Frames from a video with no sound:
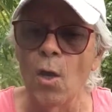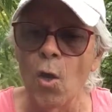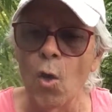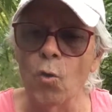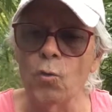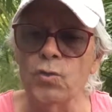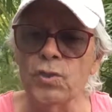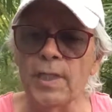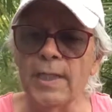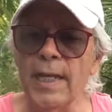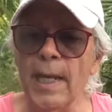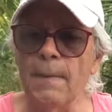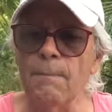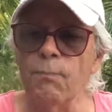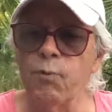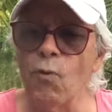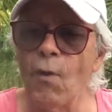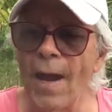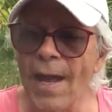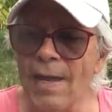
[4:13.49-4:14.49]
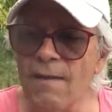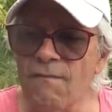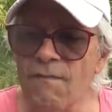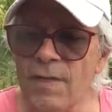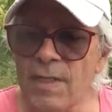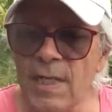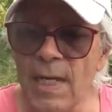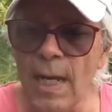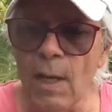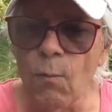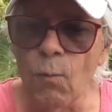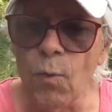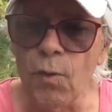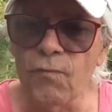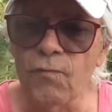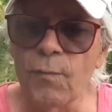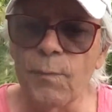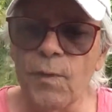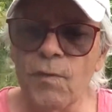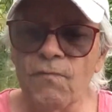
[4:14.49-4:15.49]
Hosting a private
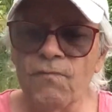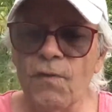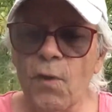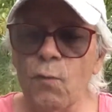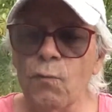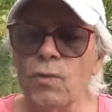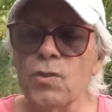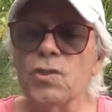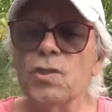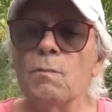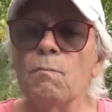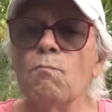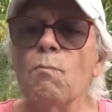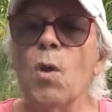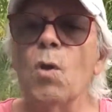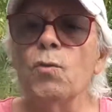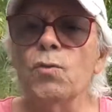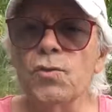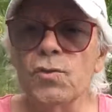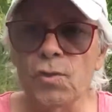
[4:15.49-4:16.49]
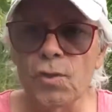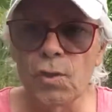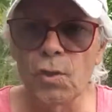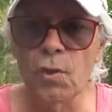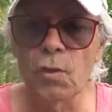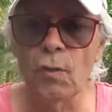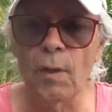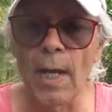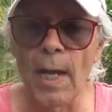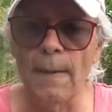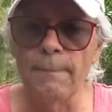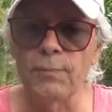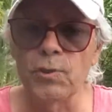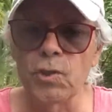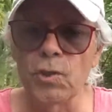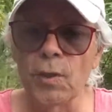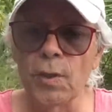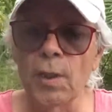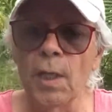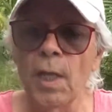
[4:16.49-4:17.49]
network from your phone is the most secure
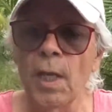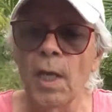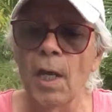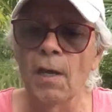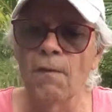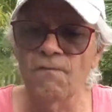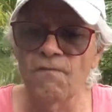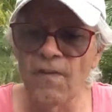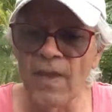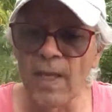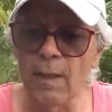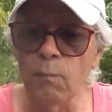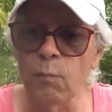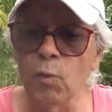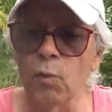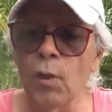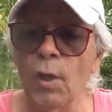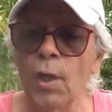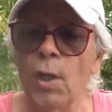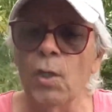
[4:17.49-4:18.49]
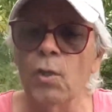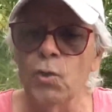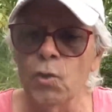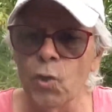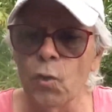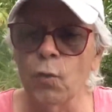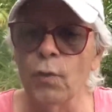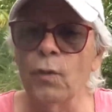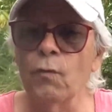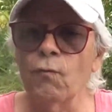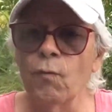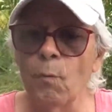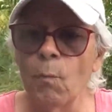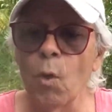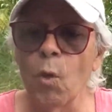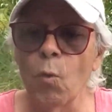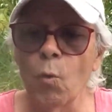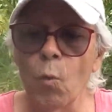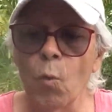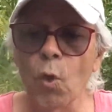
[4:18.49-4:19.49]
option available during
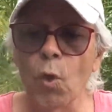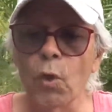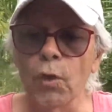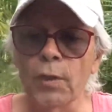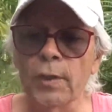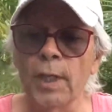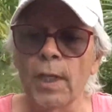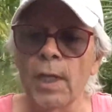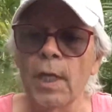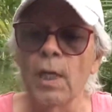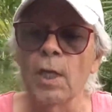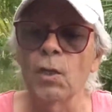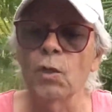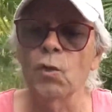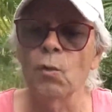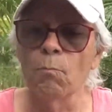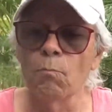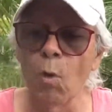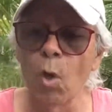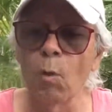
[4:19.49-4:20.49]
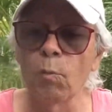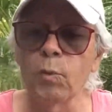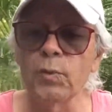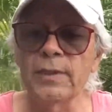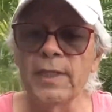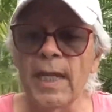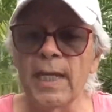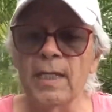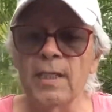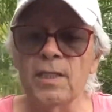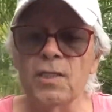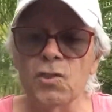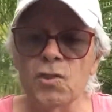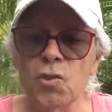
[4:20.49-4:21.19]
remote work. Your mobile data is